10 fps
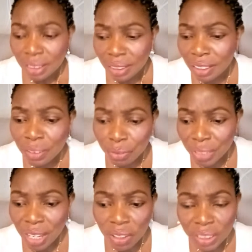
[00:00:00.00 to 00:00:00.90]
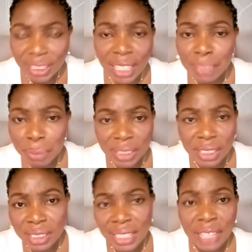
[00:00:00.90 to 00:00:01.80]
If na
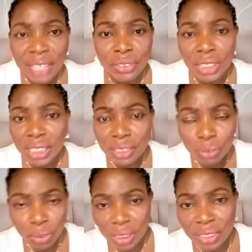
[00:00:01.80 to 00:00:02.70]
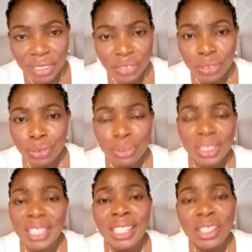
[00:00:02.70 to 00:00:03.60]
100% time you dey give to the rest children,
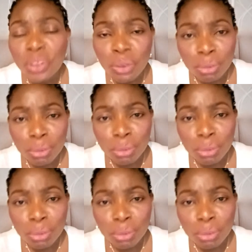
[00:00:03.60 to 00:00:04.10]
you make